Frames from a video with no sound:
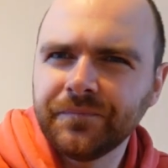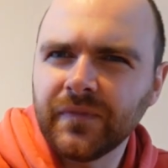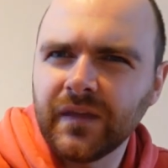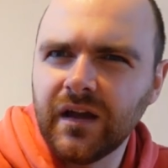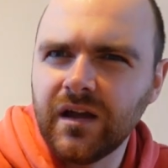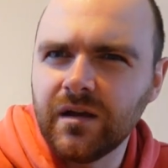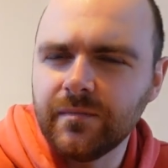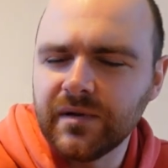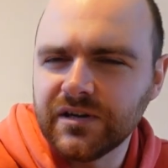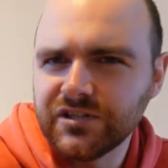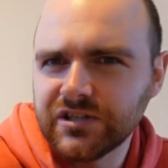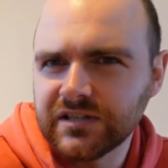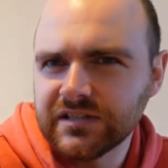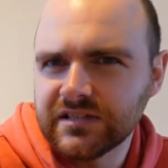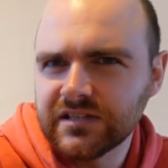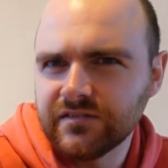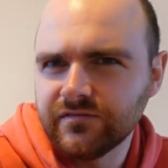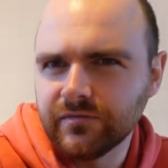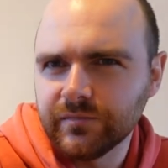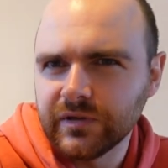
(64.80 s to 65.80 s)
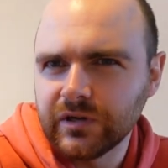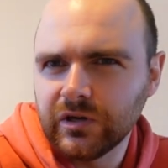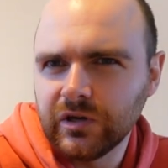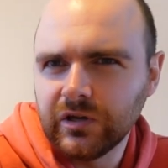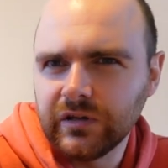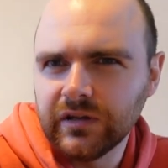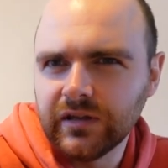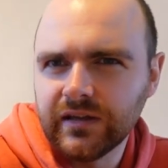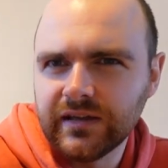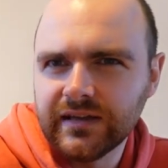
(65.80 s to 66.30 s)
But as you can see from the
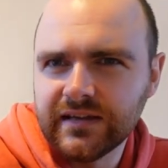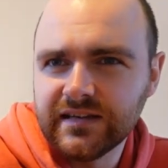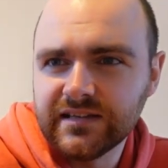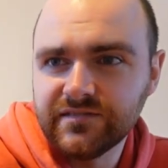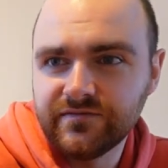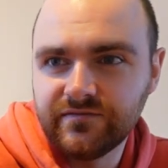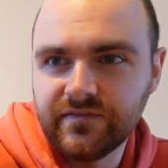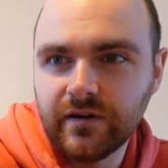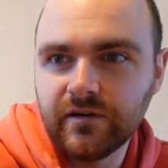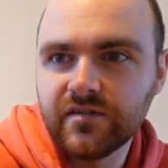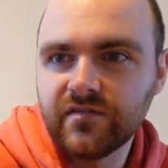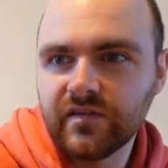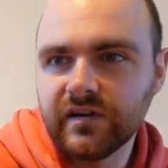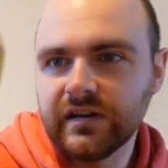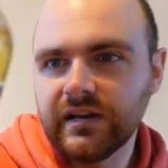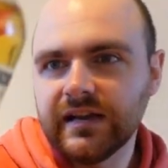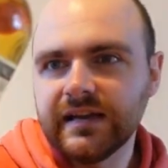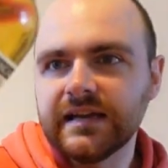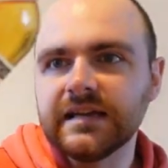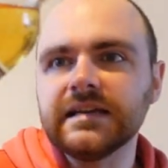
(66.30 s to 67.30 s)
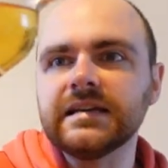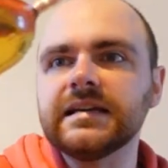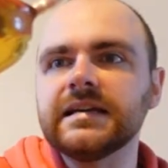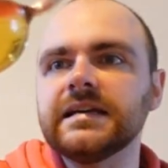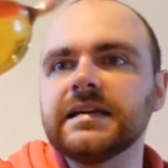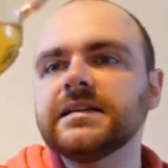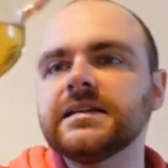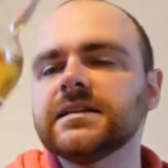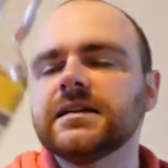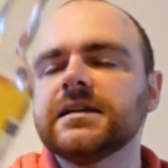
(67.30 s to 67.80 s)
colour, it is very, very light
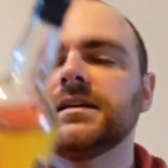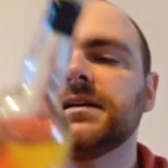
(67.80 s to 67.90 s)
indeed.